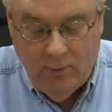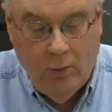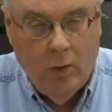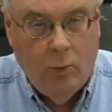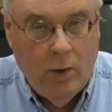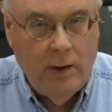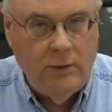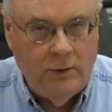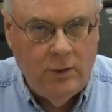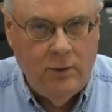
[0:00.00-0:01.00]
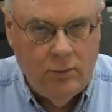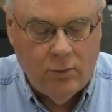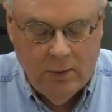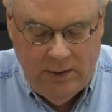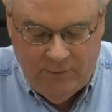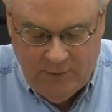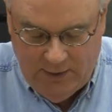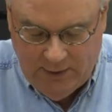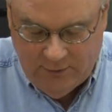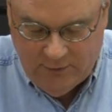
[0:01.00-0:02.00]
with a 1-2-3
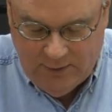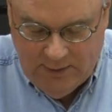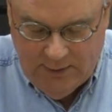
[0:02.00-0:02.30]
finish.